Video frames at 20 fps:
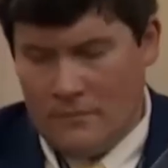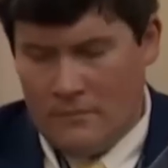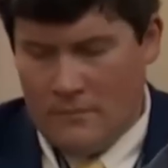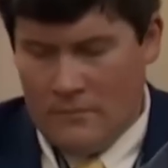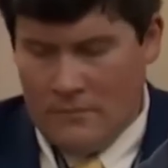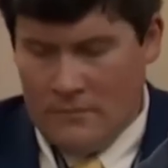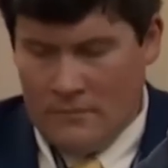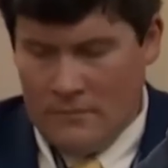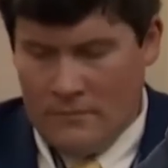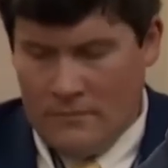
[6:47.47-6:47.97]

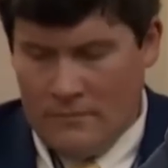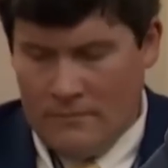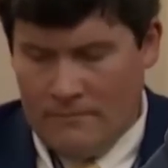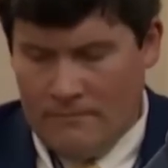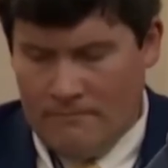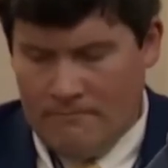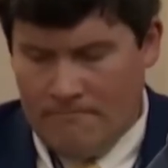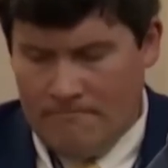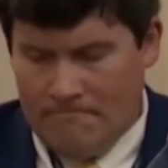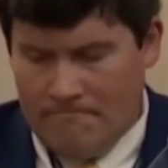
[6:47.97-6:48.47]

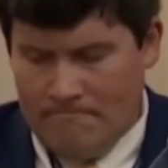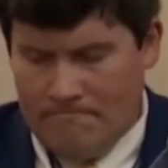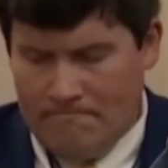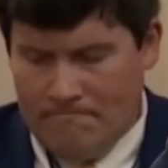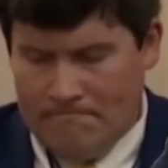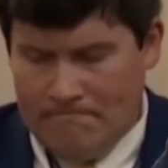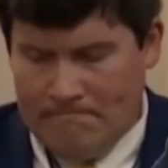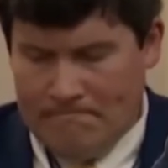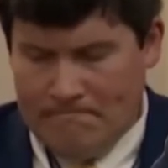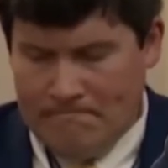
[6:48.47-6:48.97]

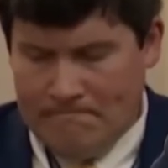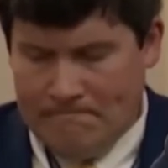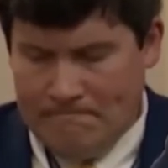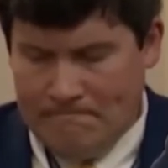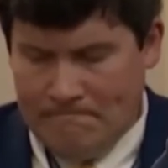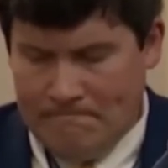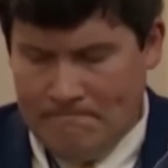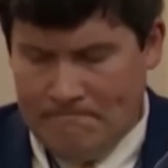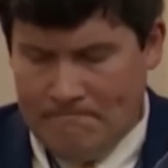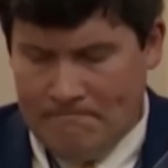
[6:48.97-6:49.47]

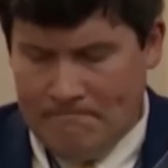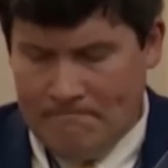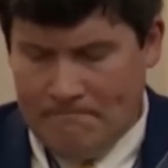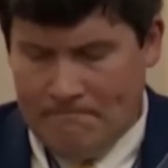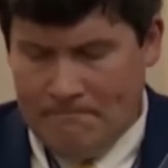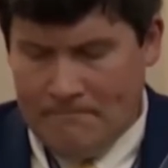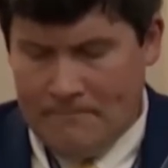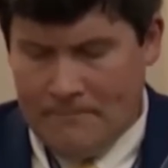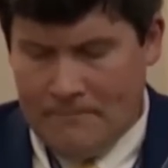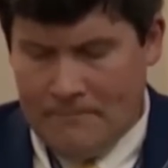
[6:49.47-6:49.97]

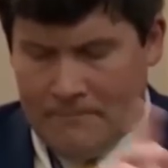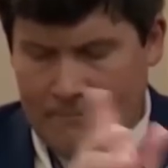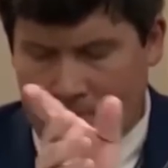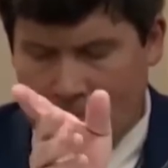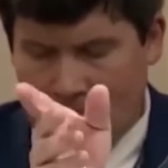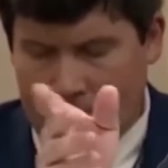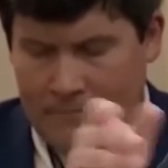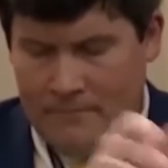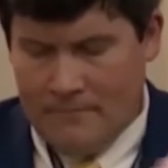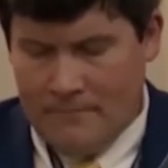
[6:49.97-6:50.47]

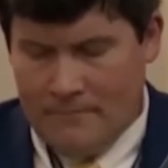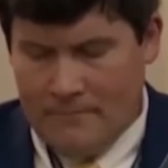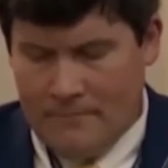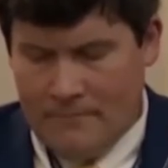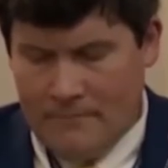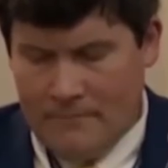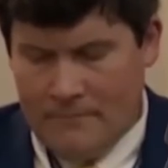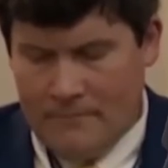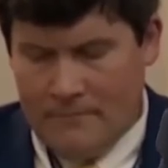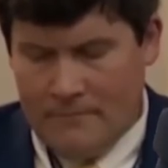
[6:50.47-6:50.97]

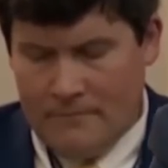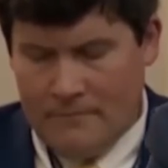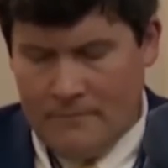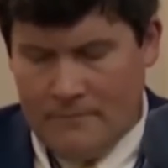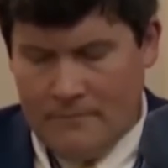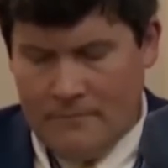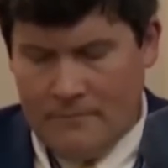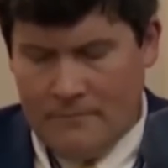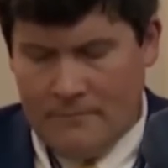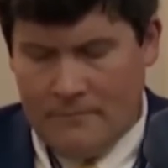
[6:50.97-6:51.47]

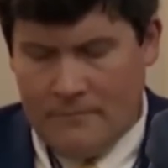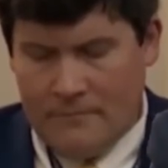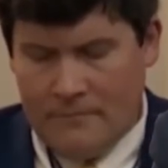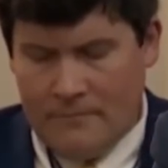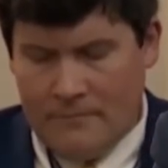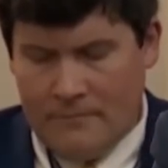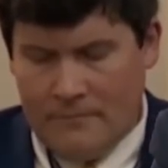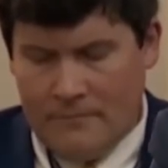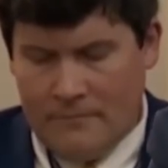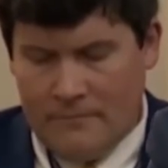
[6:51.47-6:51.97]

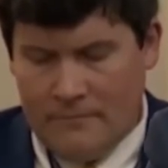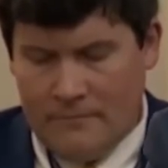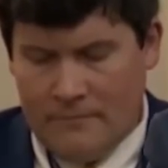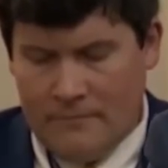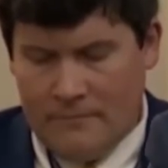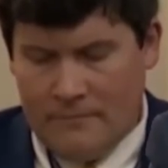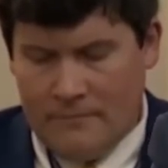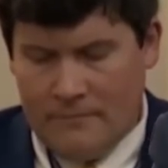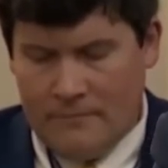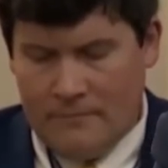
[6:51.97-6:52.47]

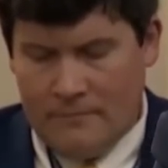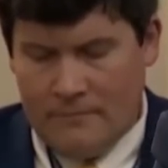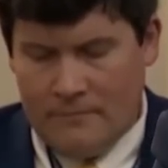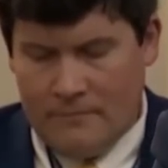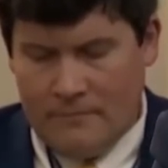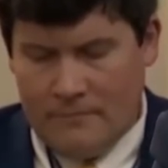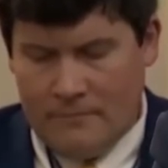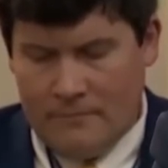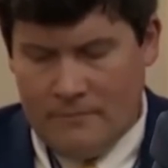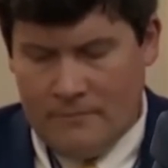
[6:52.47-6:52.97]

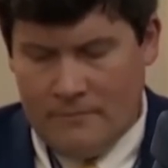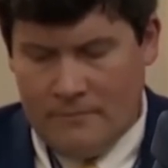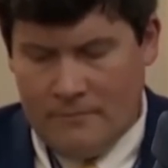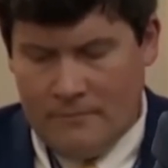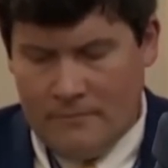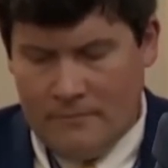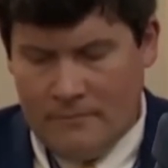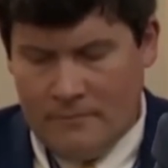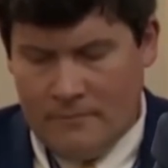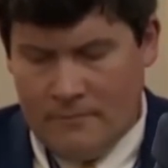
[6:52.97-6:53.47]

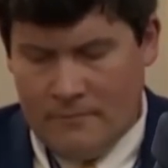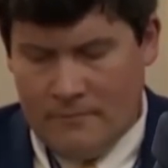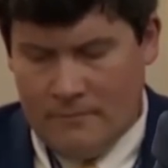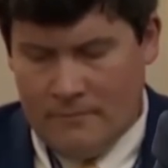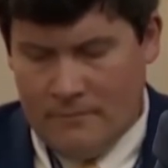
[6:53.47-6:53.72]
No words are spoken by the person on screen.